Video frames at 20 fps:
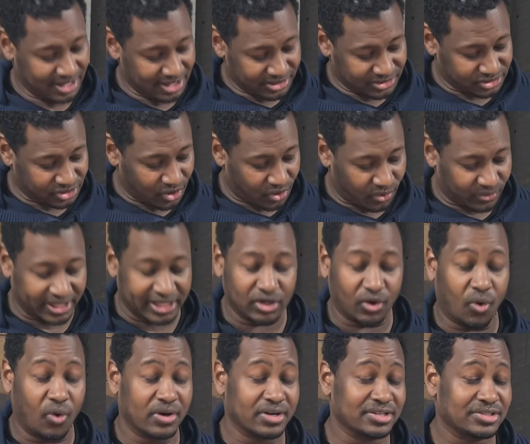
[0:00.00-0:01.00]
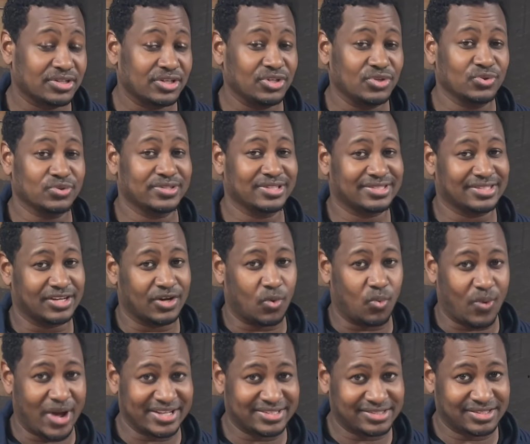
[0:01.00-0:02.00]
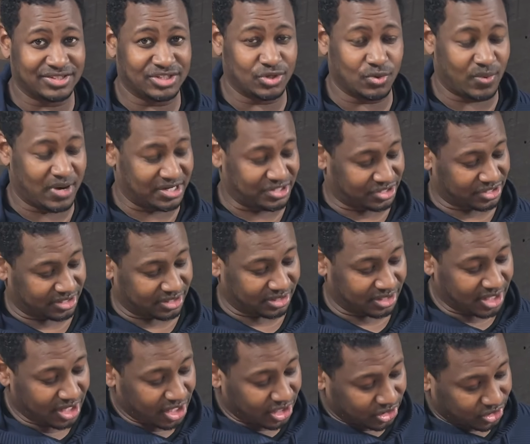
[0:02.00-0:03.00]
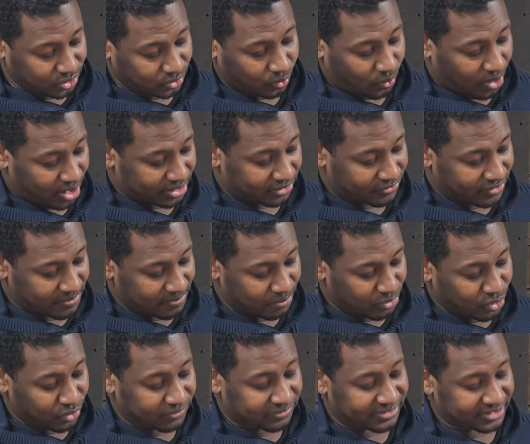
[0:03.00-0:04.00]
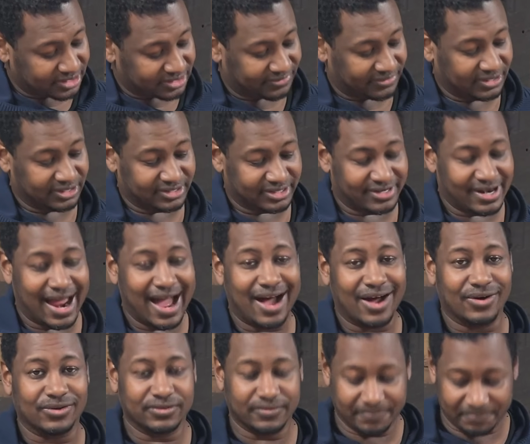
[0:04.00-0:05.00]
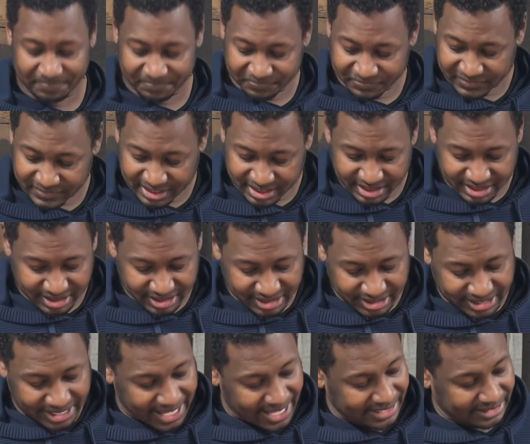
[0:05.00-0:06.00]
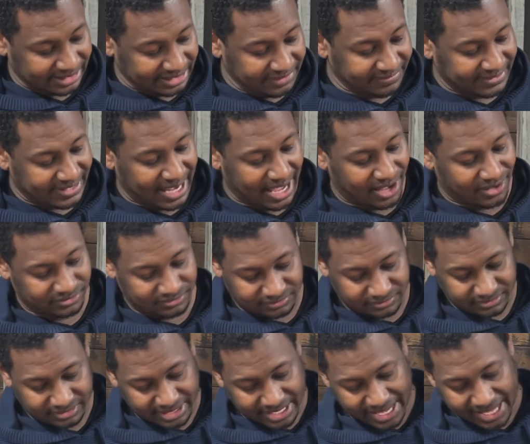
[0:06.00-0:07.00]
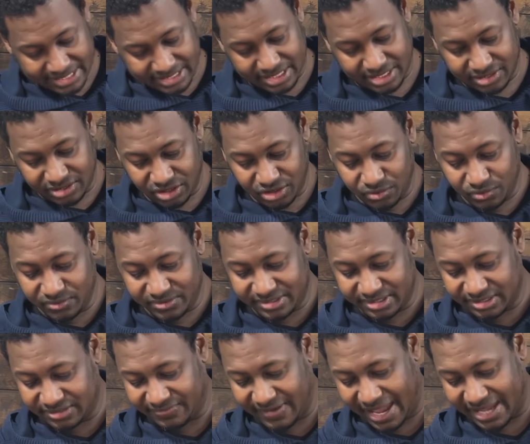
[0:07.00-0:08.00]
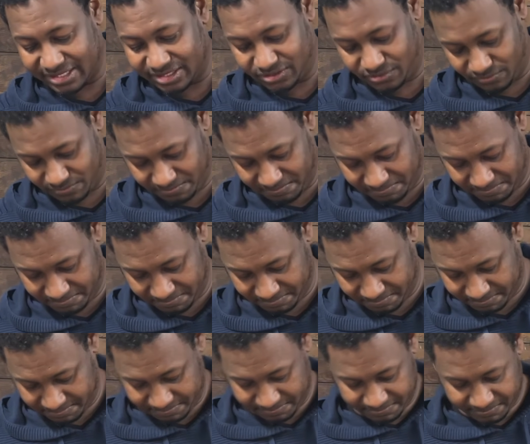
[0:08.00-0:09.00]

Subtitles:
So in order to use this in a wet situation, you'd want to remove this filter out and leave it out and then use this vacuum